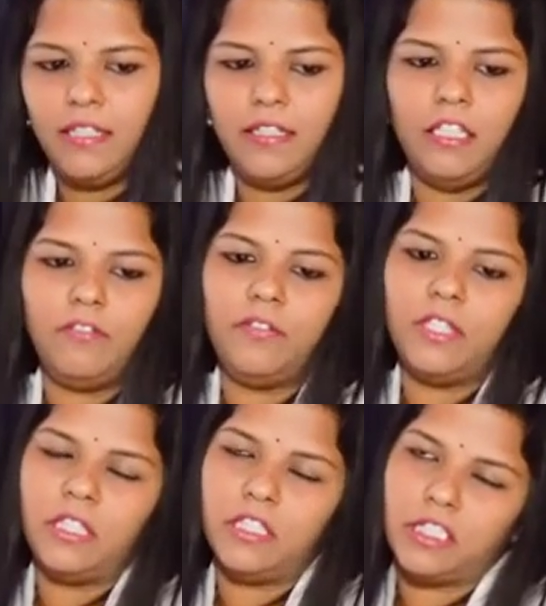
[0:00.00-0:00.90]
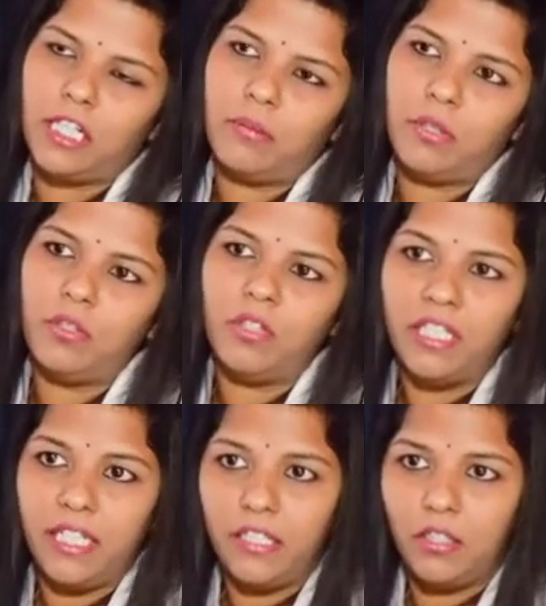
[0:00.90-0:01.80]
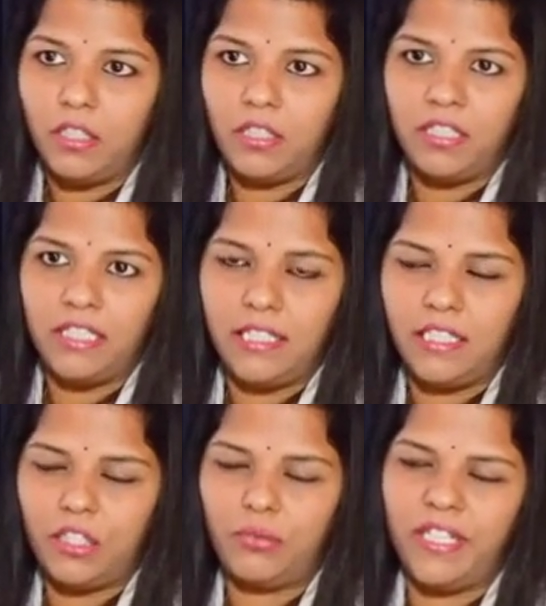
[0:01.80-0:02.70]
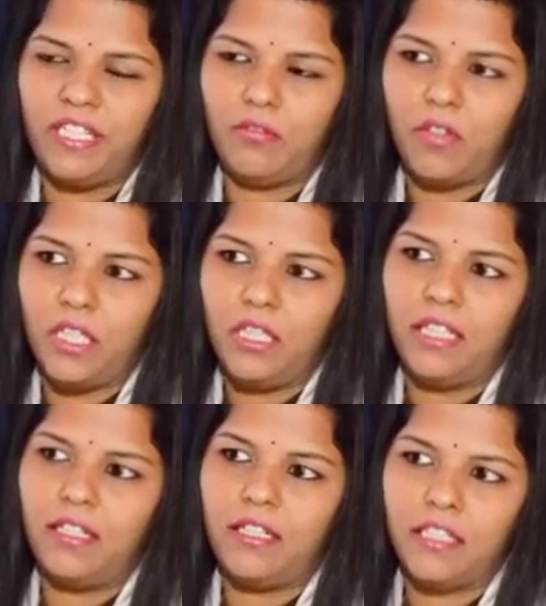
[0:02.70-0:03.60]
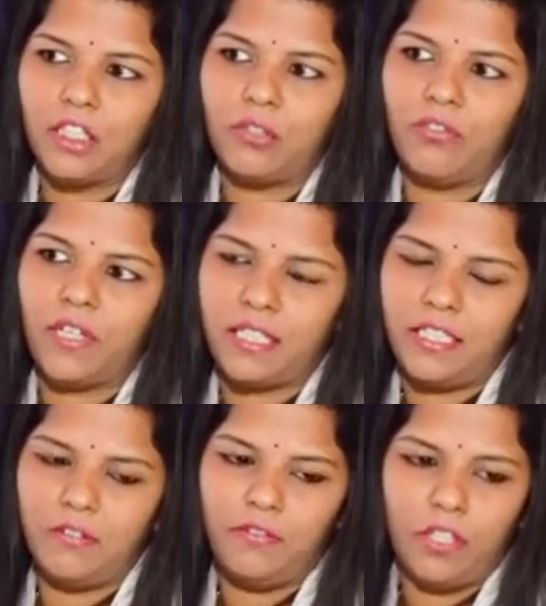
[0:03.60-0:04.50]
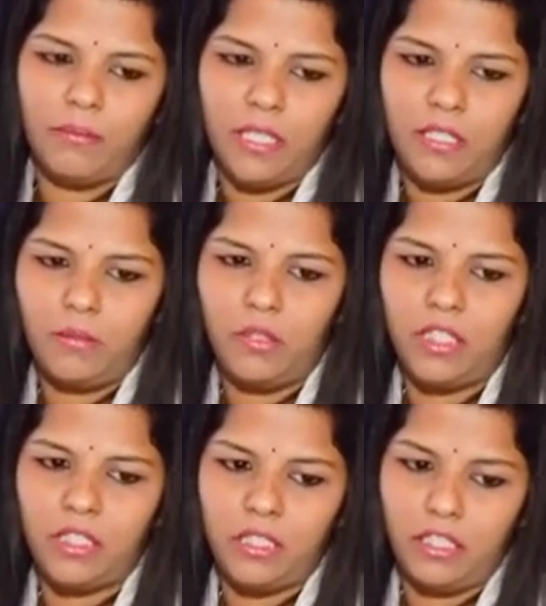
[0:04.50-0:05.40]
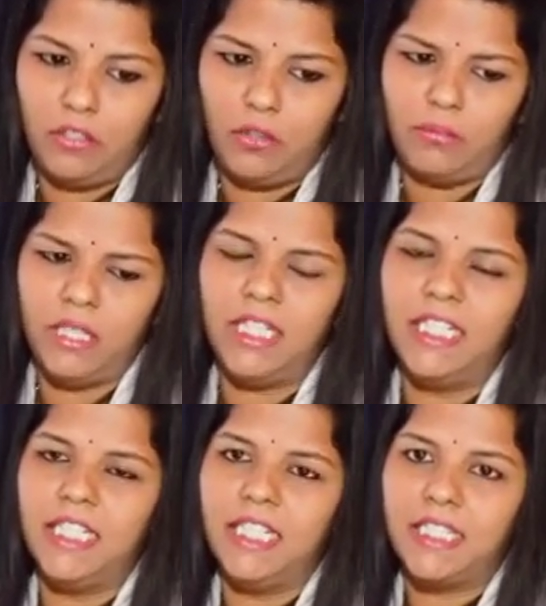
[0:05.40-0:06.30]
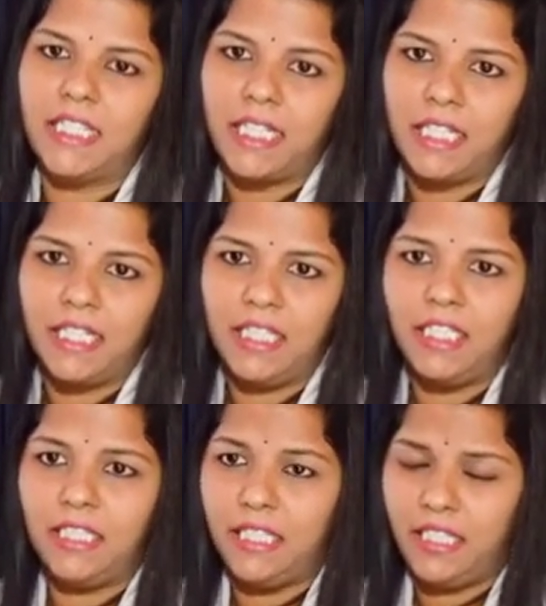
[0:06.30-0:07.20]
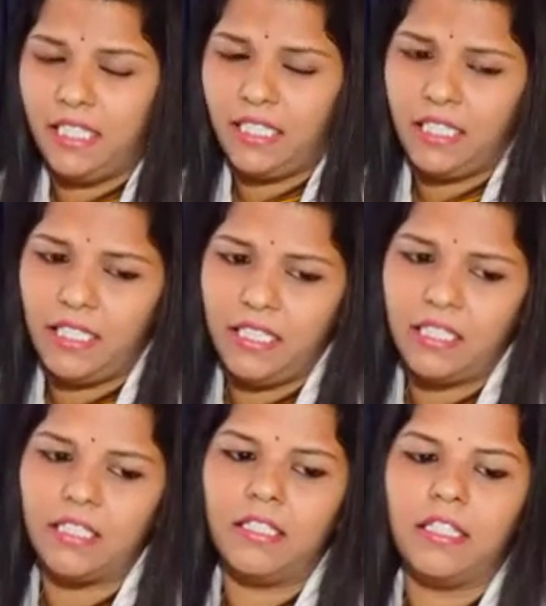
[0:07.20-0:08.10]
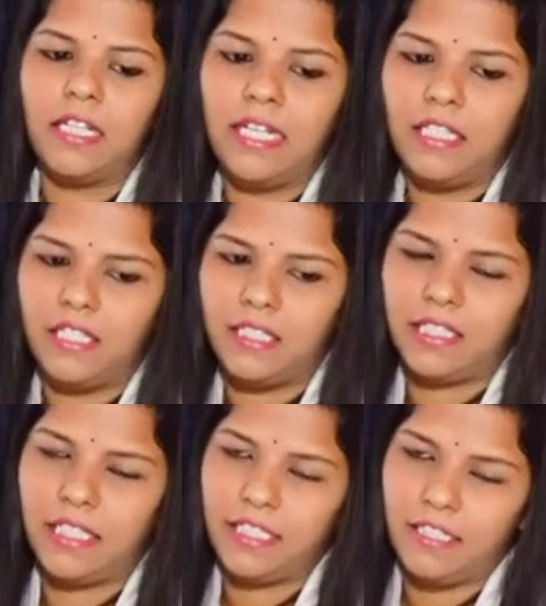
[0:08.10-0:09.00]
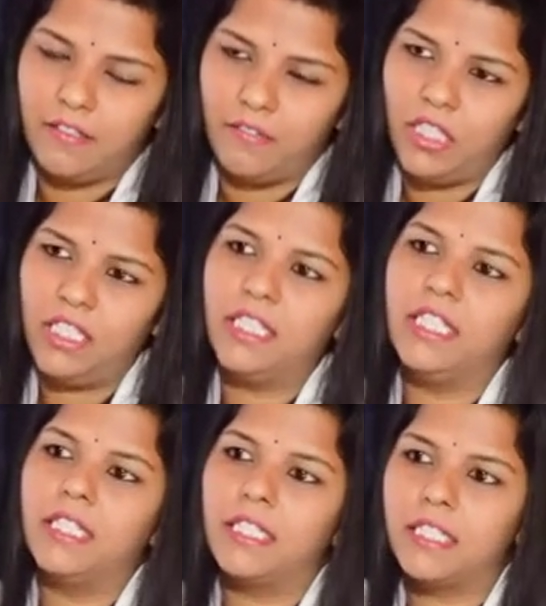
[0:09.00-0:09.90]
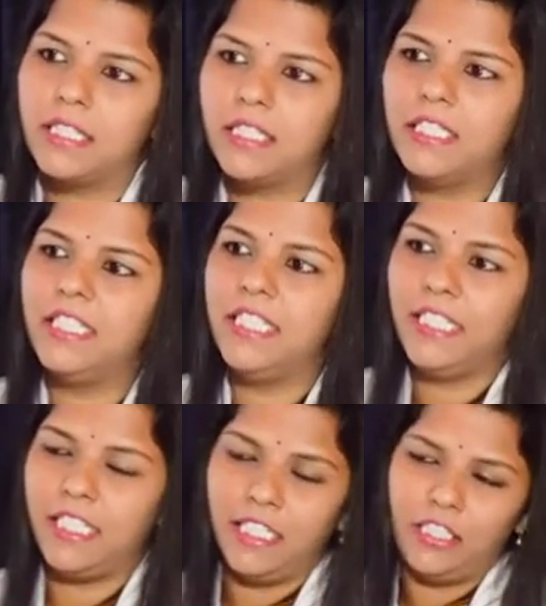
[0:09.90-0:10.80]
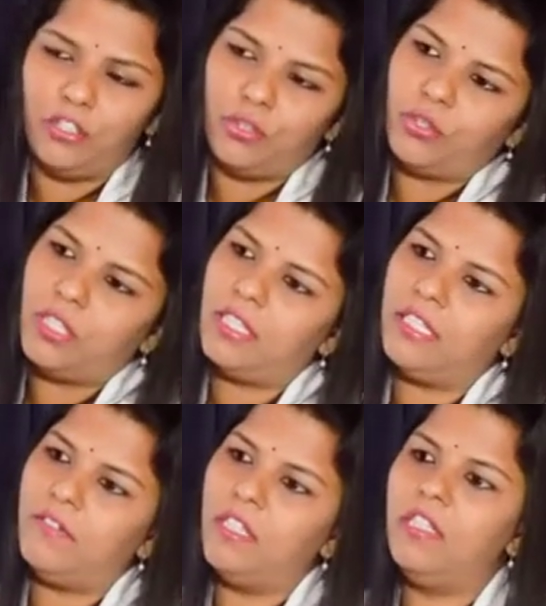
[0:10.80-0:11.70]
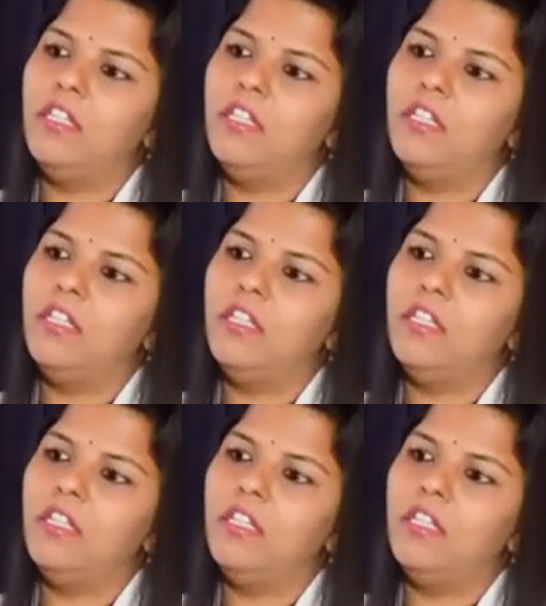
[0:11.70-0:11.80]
If it is above, there you are satisfying 1 risk factor for a metabolic syndrome. Second is the increased triglyceride level. Third, increased sugar level.